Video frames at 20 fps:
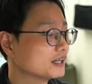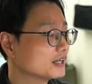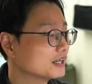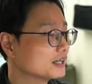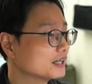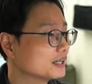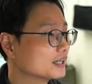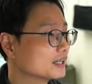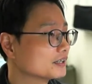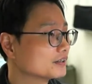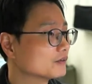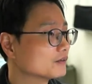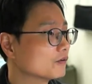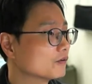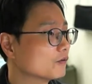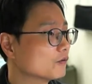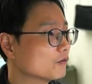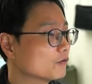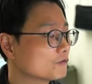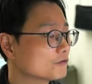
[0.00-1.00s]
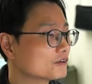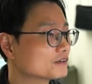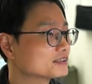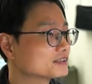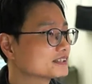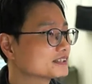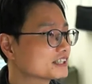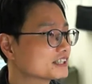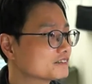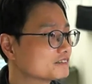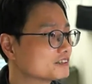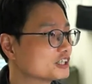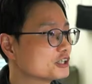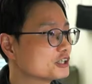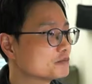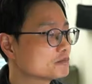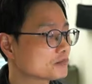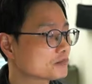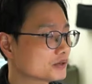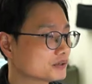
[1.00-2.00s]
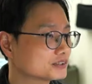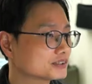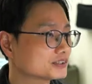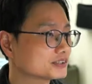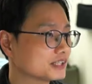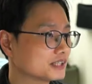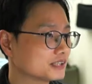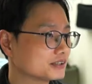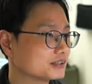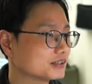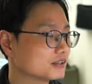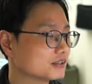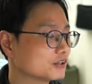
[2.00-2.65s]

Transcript: and over 70%